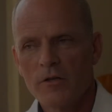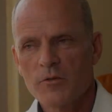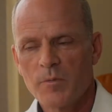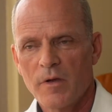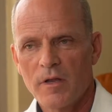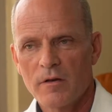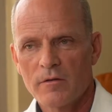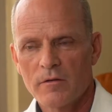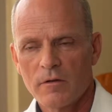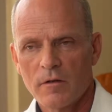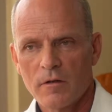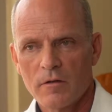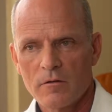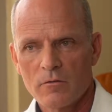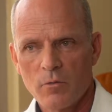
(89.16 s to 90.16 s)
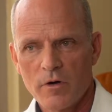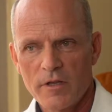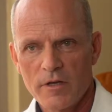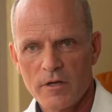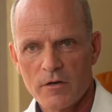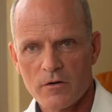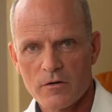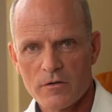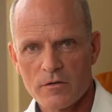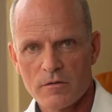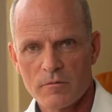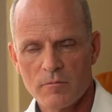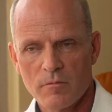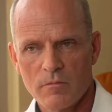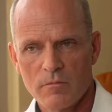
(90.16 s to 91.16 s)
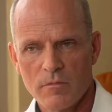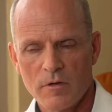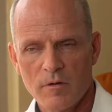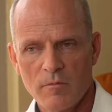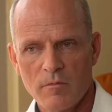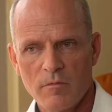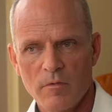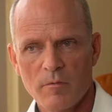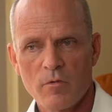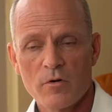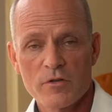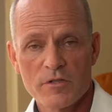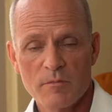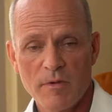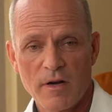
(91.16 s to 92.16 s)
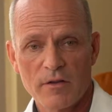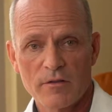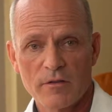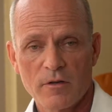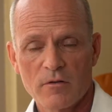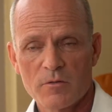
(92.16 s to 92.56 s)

spent 20 years in emergency medicine. I